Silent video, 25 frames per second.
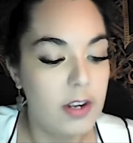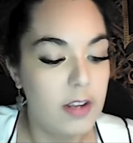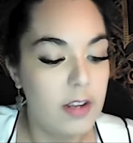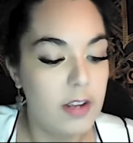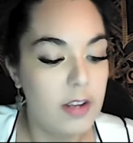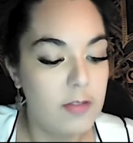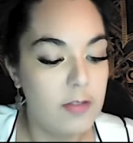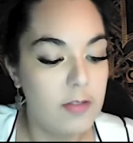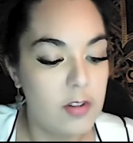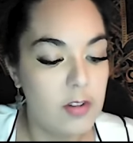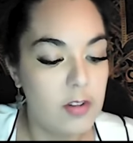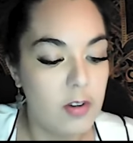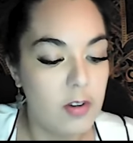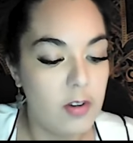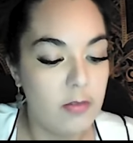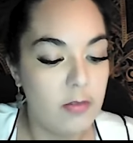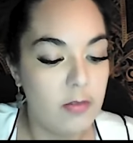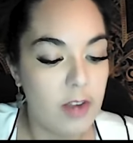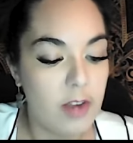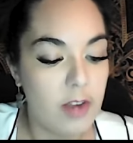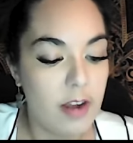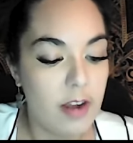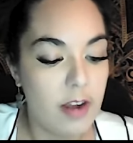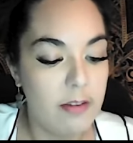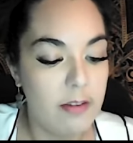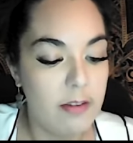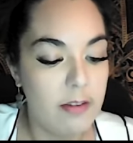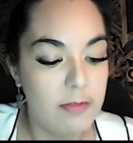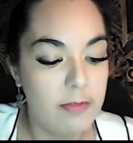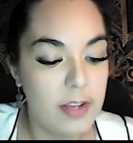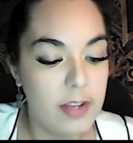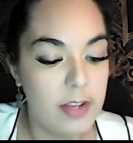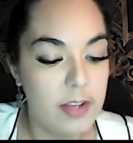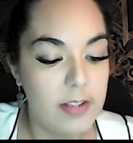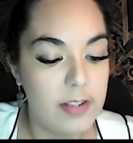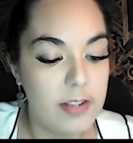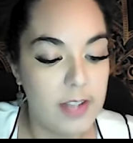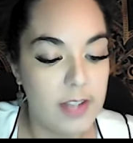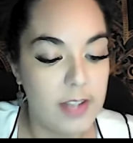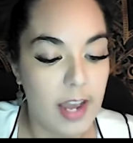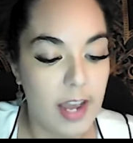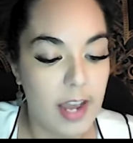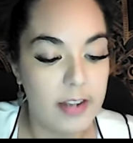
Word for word: If you don't have easy